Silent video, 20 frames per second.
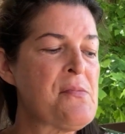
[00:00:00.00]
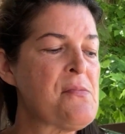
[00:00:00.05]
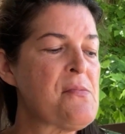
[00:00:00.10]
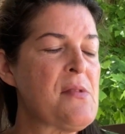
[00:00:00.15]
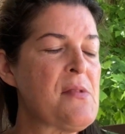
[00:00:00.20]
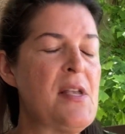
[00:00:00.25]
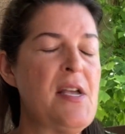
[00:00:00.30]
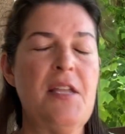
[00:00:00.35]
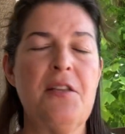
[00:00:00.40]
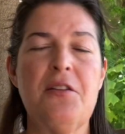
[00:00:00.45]

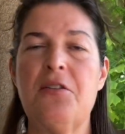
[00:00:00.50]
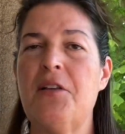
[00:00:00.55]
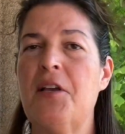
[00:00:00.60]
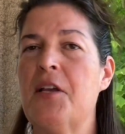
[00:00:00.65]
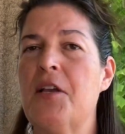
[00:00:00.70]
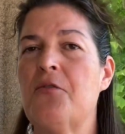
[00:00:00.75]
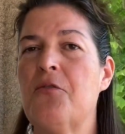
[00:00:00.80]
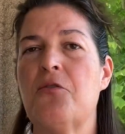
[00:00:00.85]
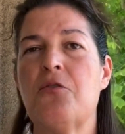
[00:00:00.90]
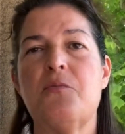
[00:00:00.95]
And the
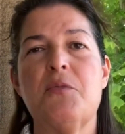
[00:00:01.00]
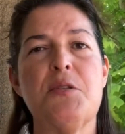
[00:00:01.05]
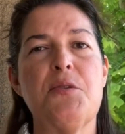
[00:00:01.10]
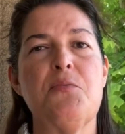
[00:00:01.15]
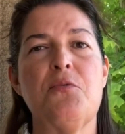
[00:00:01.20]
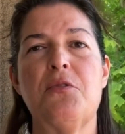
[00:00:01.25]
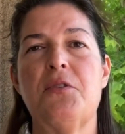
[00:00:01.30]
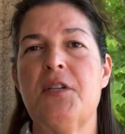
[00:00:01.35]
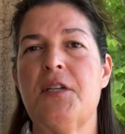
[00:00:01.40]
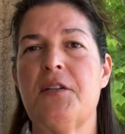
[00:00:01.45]
legroom is
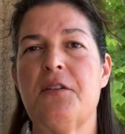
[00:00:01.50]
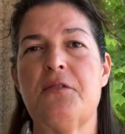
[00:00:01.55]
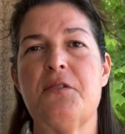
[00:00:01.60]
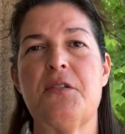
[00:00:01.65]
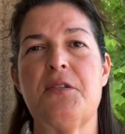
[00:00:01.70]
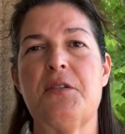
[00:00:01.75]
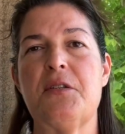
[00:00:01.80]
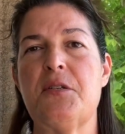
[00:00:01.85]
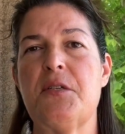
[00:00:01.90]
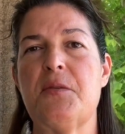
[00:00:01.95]

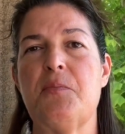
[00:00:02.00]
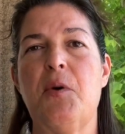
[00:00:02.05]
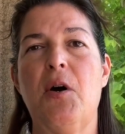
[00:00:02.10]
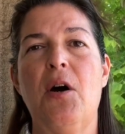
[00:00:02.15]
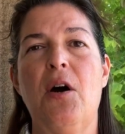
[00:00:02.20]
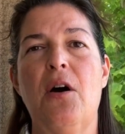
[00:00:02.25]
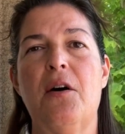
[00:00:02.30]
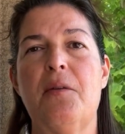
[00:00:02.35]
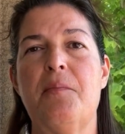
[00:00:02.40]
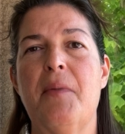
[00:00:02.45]
ridiculously
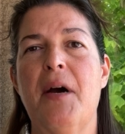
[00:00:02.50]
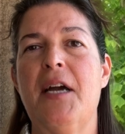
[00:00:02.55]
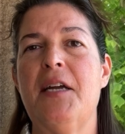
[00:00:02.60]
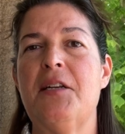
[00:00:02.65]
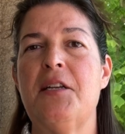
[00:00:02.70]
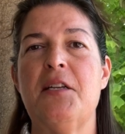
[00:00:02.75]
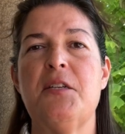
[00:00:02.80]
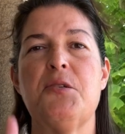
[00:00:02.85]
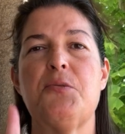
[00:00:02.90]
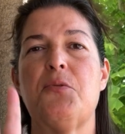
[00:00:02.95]
small. And my
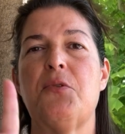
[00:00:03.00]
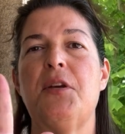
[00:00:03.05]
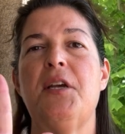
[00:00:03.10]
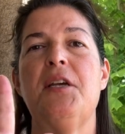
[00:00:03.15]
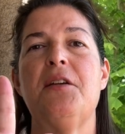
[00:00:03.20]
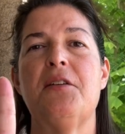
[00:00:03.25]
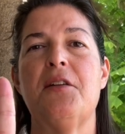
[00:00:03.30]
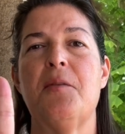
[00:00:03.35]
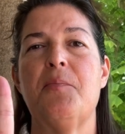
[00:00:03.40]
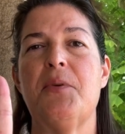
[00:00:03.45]
knees were
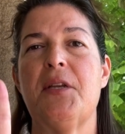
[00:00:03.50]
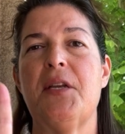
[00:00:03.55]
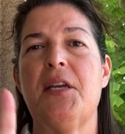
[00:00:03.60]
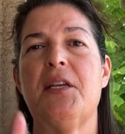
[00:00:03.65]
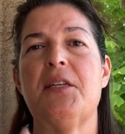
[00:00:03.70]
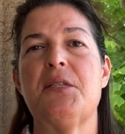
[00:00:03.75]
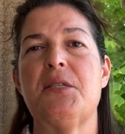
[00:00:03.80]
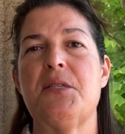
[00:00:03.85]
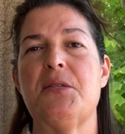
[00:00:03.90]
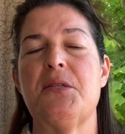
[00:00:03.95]
hitting up
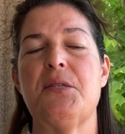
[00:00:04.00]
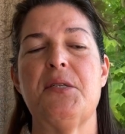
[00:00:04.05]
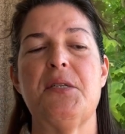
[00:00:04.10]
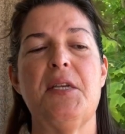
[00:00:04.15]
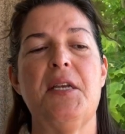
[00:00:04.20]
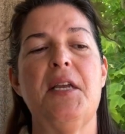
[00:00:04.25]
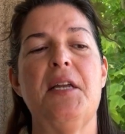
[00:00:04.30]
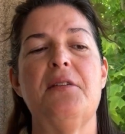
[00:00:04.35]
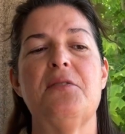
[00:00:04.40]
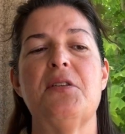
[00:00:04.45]
against the
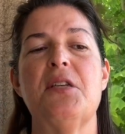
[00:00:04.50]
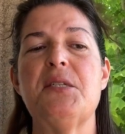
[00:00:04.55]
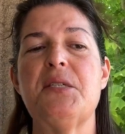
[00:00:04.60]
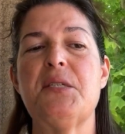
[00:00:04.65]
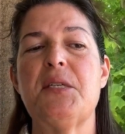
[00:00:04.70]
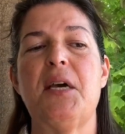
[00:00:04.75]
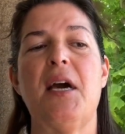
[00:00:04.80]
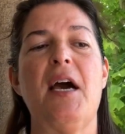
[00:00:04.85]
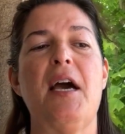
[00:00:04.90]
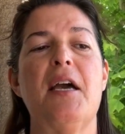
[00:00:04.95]
seat. And this
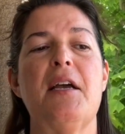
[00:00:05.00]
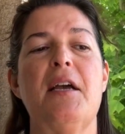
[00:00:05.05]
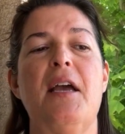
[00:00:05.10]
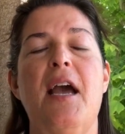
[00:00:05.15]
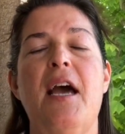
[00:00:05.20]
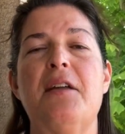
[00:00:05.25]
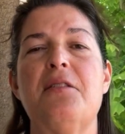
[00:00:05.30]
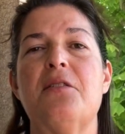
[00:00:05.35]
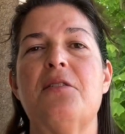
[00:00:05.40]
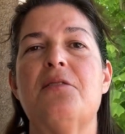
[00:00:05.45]
guy
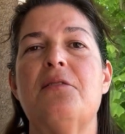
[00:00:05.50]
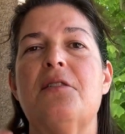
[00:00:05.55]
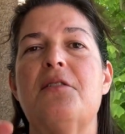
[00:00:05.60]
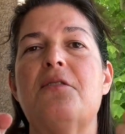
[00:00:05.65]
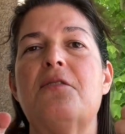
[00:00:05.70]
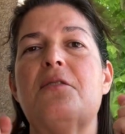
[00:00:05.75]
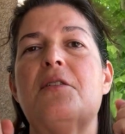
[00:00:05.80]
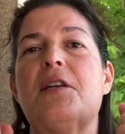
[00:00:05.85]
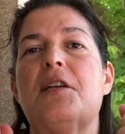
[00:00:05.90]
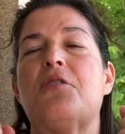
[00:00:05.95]
had to
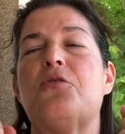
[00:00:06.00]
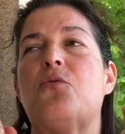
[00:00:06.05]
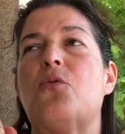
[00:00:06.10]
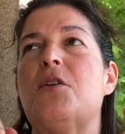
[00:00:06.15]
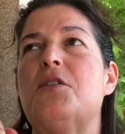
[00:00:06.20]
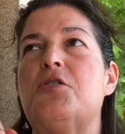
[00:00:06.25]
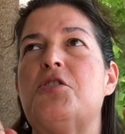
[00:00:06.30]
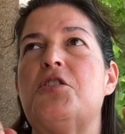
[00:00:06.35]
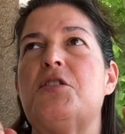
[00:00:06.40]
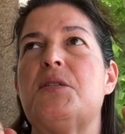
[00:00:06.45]
literally
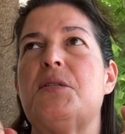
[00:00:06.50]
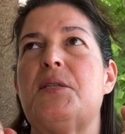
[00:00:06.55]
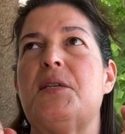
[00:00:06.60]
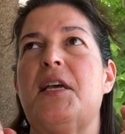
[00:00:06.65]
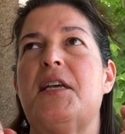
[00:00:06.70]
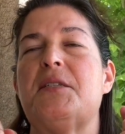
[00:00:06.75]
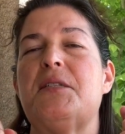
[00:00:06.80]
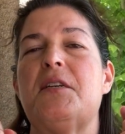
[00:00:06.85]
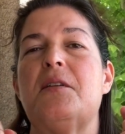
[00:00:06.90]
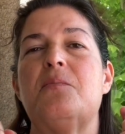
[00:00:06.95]
crunch his
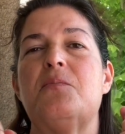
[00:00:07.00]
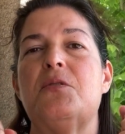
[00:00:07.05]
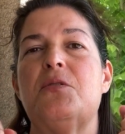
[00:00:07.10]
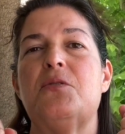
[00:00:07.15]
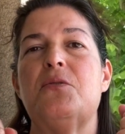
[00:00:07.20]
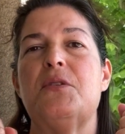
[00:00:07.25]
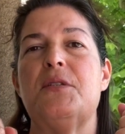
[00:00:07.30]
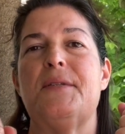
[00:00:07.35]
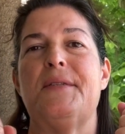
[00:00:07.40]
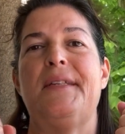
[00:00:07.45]
legs up
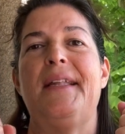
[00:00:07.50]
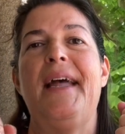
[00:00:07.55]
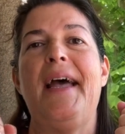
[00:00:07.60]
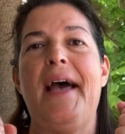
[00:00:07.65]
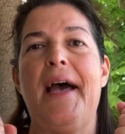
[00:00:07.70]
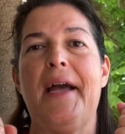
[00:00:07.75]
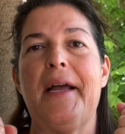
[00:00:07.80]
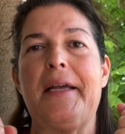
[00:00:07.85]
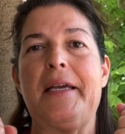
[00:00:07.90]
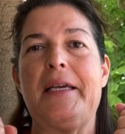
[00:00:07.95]
to his
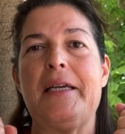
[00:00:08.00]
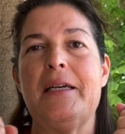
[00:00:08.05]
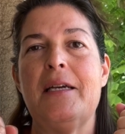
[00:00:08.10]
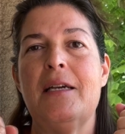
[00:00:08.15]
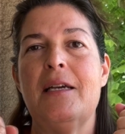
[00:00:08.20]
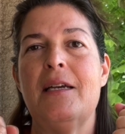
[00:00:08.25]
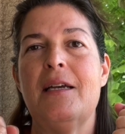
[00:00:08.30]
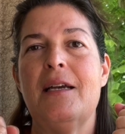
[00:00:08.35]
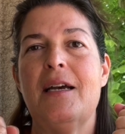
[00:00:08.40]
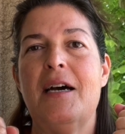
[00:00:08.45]
neck.
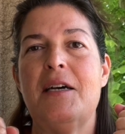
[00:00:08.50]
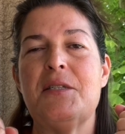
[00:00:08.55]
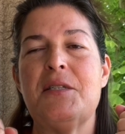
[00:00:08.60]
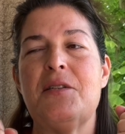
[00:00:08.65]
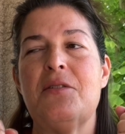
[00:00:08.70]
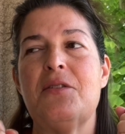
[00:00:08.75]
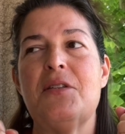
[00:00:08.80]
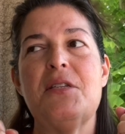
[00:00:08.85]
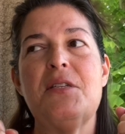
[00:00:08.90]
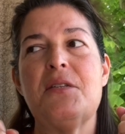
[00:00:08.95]
I
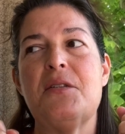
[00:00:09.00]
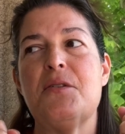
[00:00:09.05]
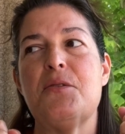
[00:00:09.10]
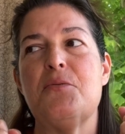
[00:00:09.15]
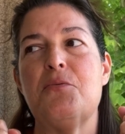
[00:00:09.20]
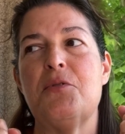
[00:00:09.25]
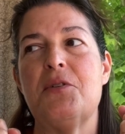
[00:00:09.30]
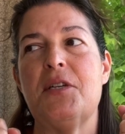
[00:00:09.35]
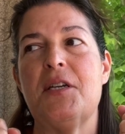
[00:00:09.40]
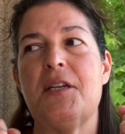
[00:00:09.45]
said, this is
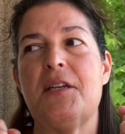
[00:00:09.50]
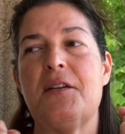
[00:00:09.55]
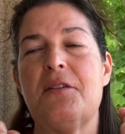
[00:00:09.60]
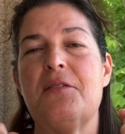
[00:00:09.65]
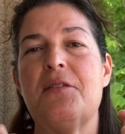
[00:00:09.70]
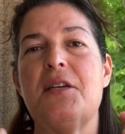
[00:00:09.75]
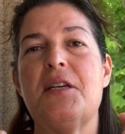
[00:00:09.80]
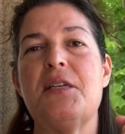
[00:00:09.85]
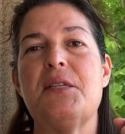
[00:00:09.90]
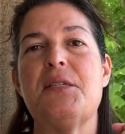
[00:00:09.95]

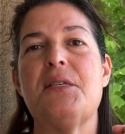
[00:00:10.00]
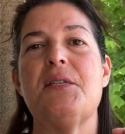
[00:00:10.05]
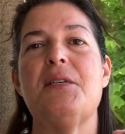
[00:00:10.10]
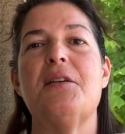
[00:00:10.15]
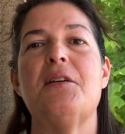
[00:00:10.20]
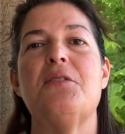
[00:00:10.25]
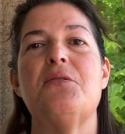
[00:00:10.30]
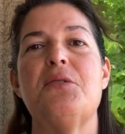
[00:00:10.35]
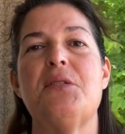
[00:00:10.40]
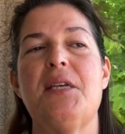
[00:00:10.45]
ridiculous. He
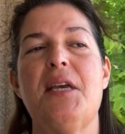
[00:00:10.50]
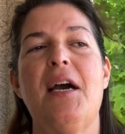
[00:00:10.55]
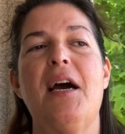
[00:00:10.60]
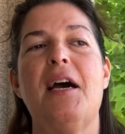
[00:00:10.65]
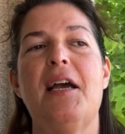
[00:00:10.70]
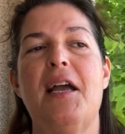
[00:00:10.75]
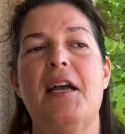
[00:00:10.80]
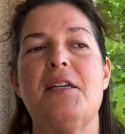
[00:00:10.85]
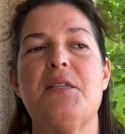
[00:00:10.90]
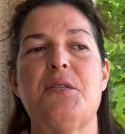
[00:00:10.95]
goes, yeah,
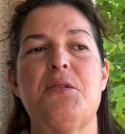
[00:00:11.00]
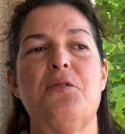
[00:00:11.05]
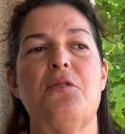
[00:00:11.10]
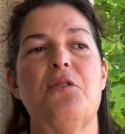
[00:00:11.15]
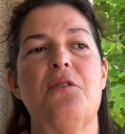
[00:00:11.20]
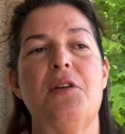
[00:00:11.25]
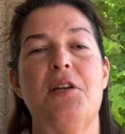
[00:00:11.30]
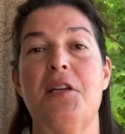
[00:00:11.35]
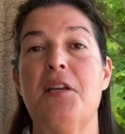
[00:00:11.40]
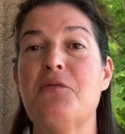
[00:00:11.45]
I asked
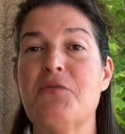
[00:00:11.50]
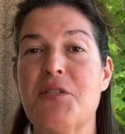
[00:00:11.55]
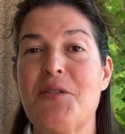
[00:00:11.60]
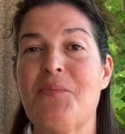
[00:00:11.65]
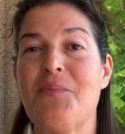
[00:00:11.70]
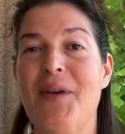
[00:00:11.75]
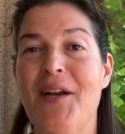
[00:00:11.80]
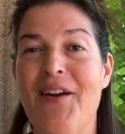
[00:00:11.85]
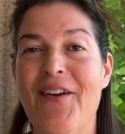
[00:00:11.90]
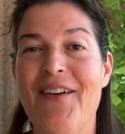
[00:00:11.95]
her, and he was
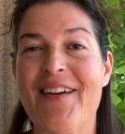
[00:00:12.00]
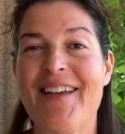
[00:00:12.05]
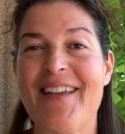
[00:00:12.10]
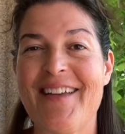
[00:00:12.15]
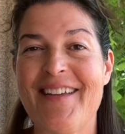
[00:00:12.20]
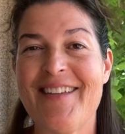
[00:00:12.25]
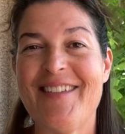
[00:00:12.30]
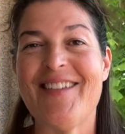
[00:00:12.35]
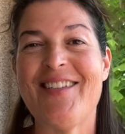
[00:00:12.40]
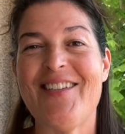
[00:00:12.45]

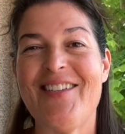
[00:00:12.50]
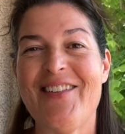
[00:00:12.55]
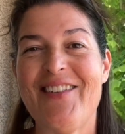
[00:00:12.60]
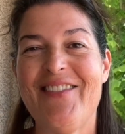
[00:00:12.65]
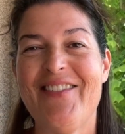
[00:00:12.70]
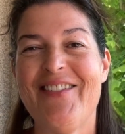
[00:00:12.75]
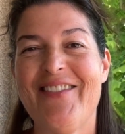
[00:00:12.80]
American too.